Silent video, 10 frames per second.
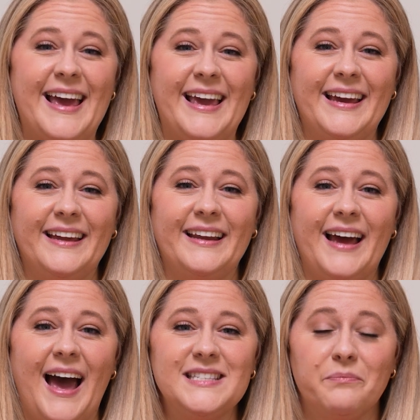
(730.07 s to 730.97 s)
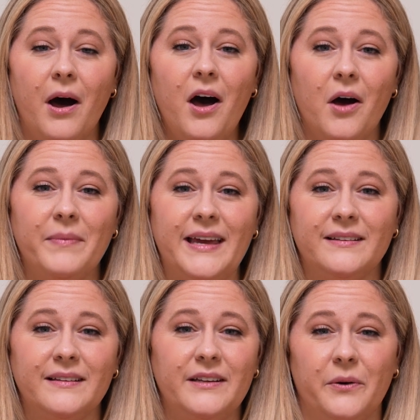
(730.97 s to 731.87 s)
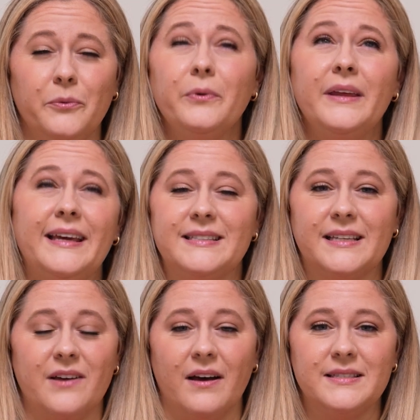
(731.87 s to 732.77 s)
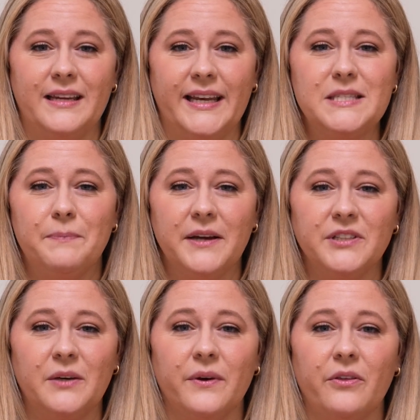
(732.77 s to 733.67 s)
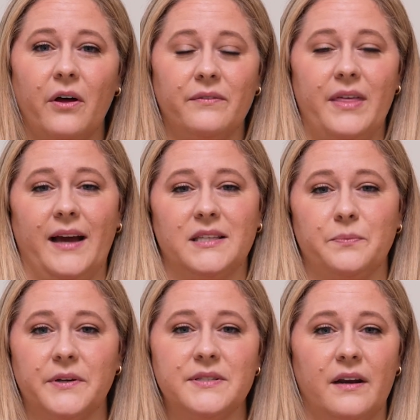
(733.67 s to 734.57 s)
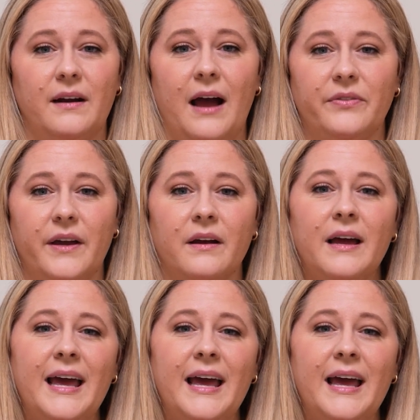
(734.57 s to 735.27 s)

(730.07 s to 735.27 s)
And as a mom, it really gets exhausting, especially with all of the experts that are out there,